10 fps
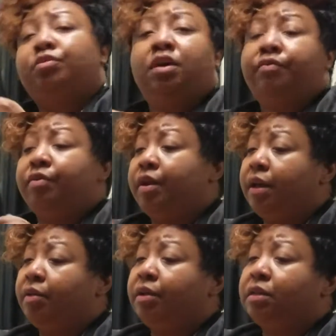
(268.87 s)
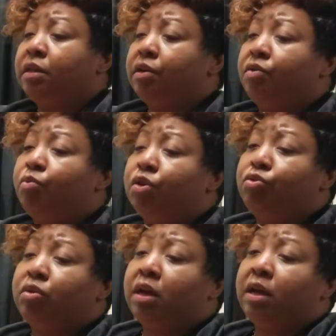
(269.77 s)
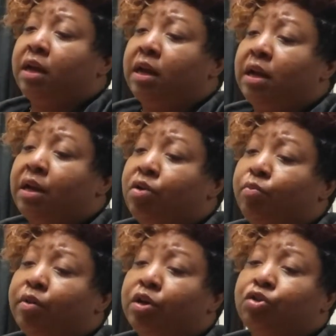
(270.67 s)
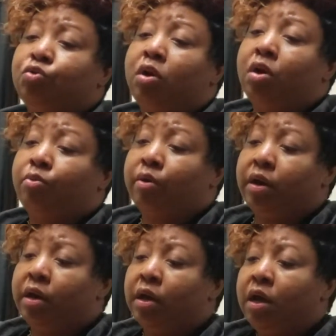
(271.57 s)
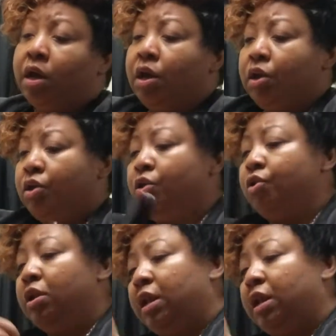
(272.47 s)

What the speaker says: devil in the hell can tell you what you can and cannot do because you already, you know, you did